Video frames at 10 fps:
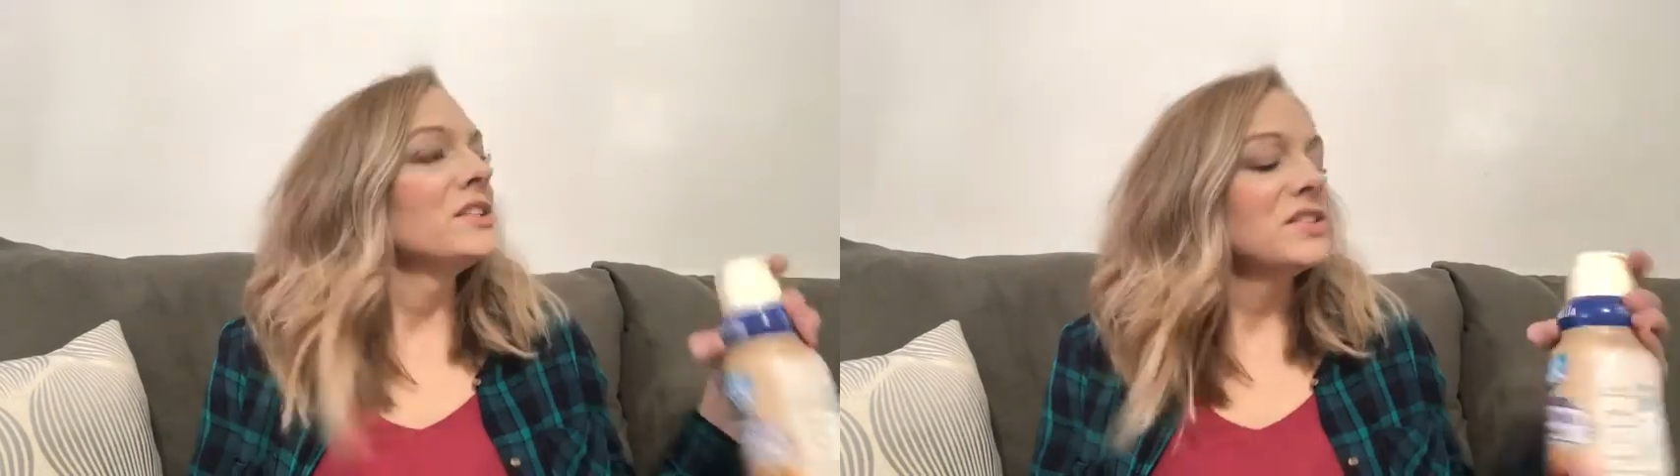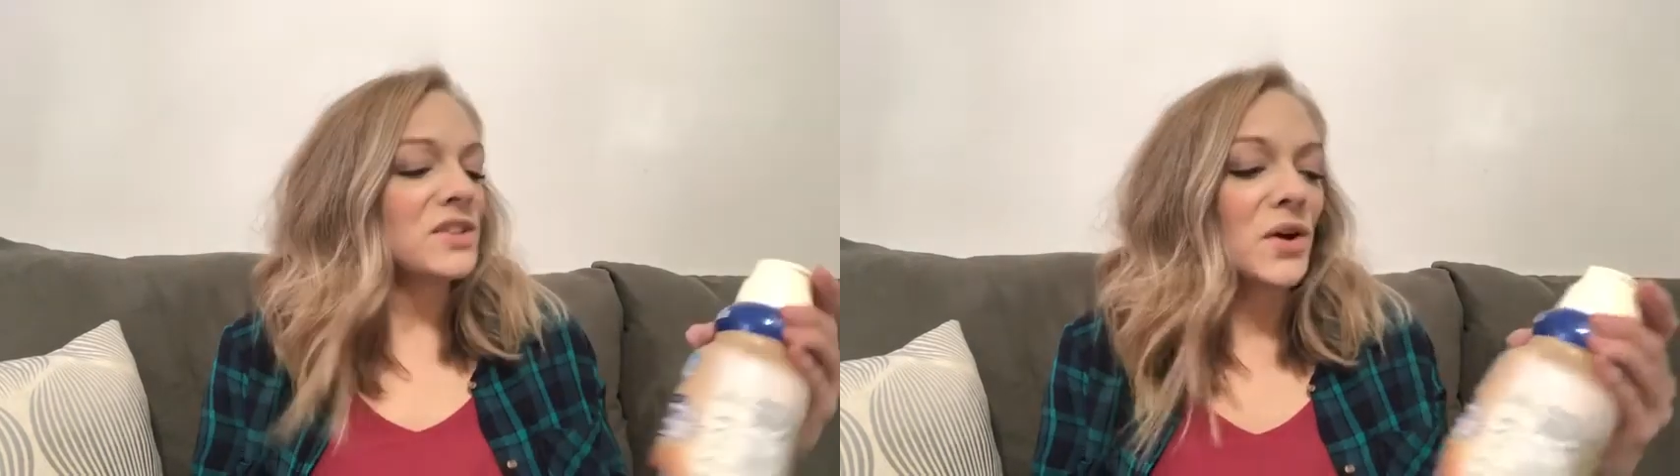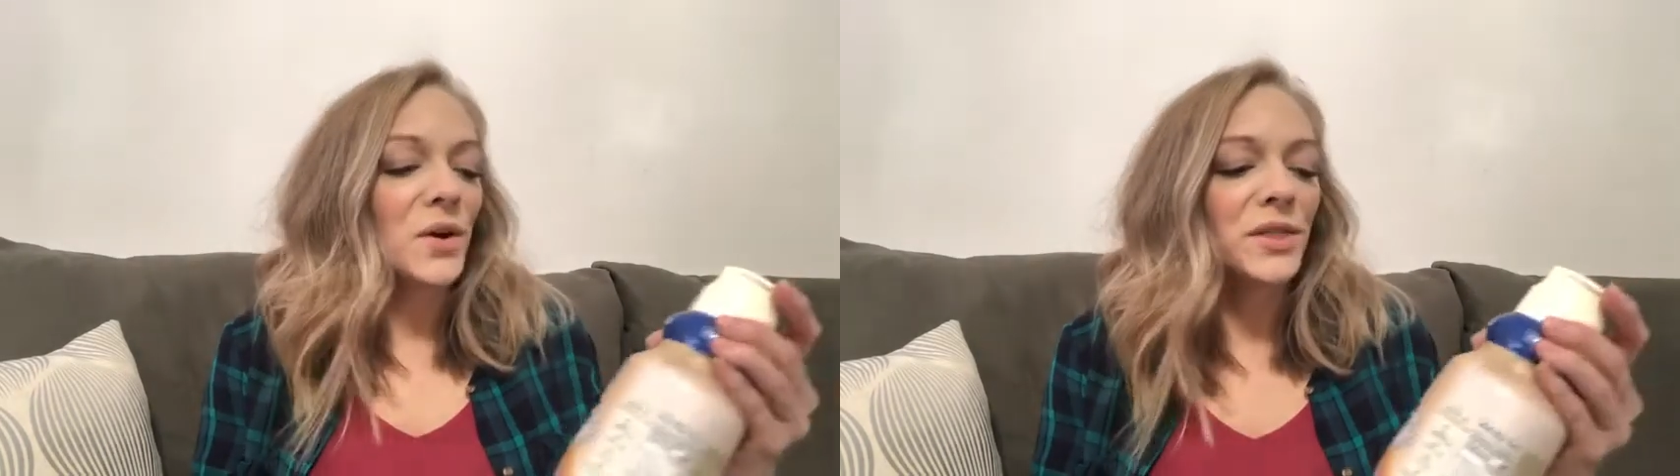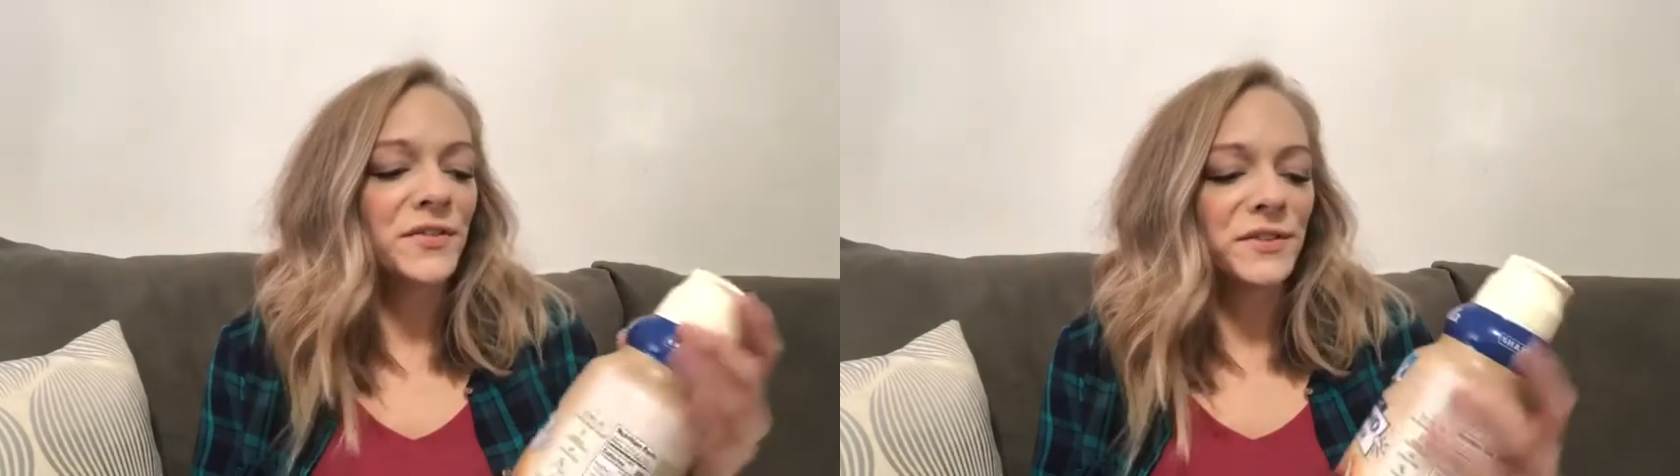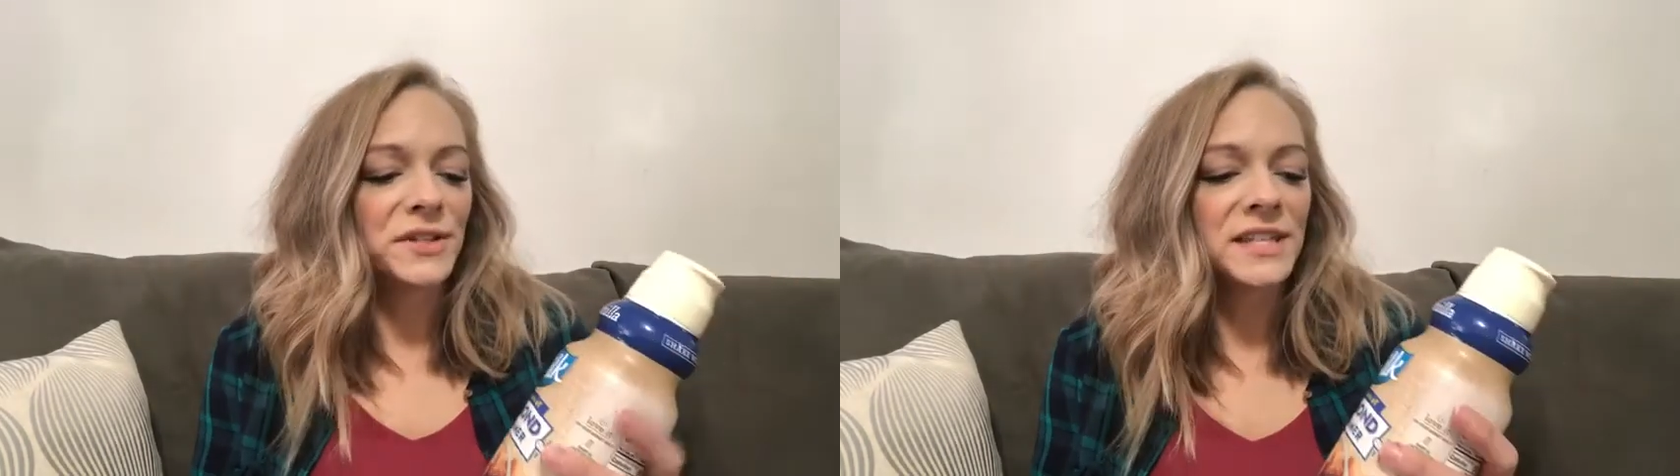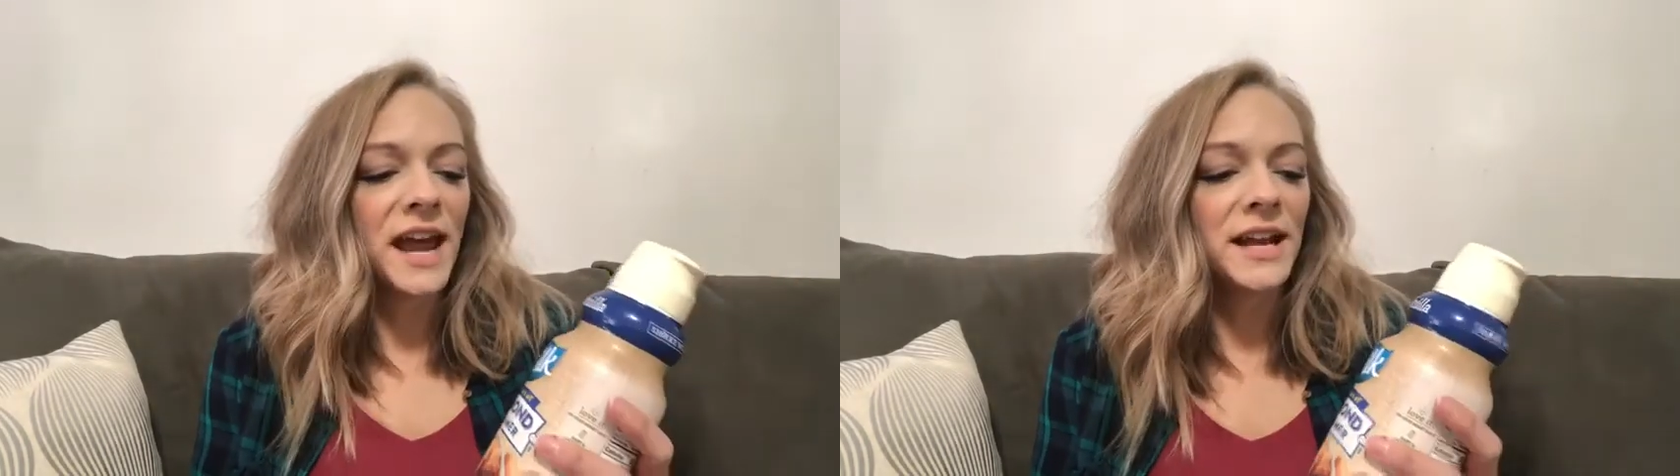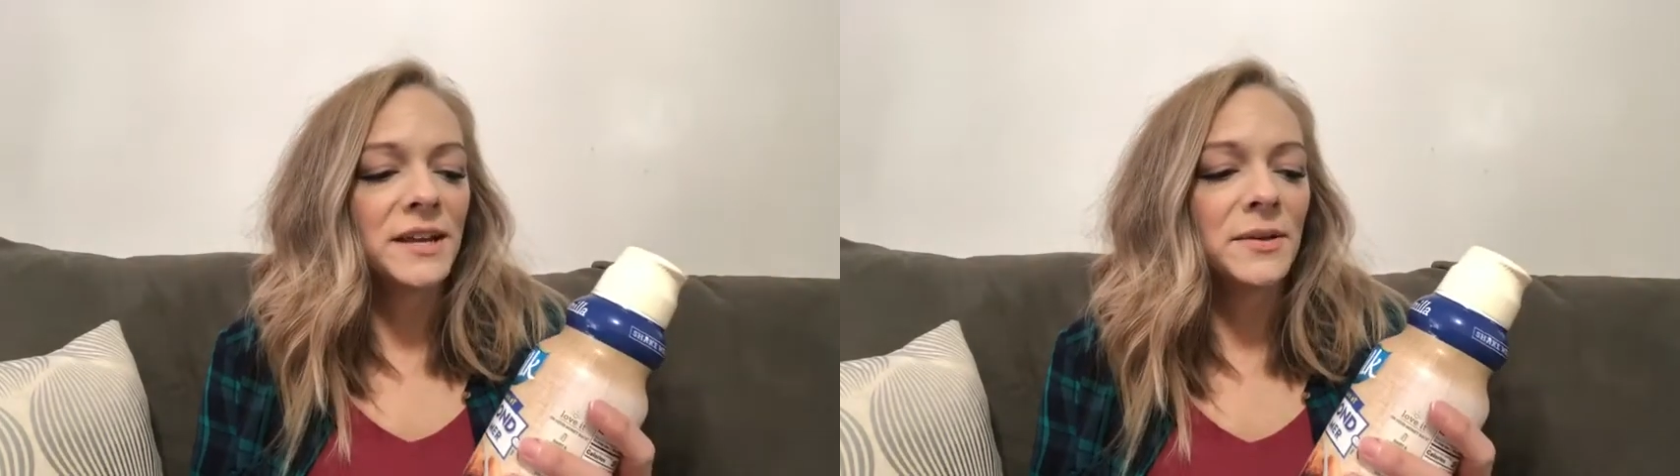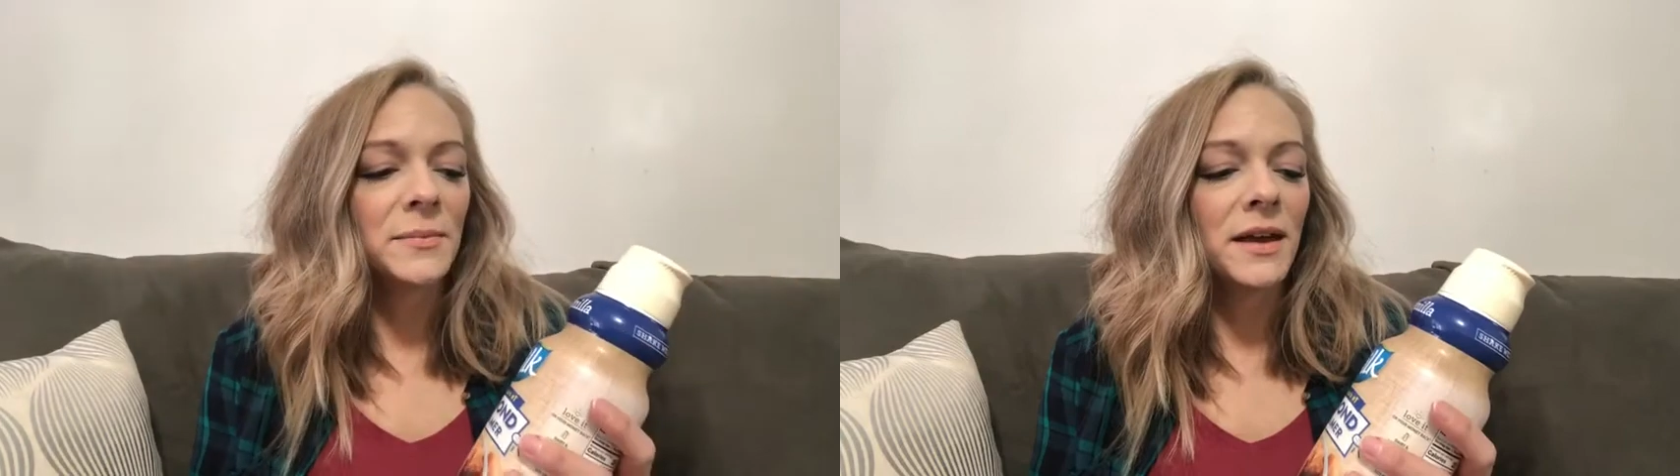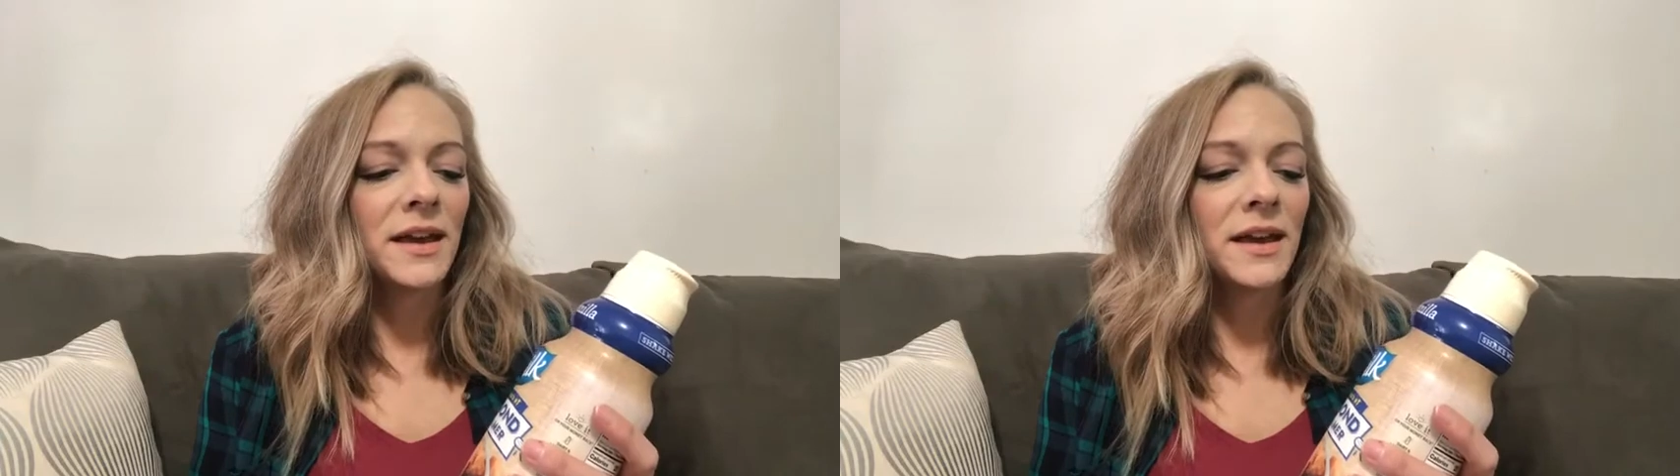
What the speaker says: So the first item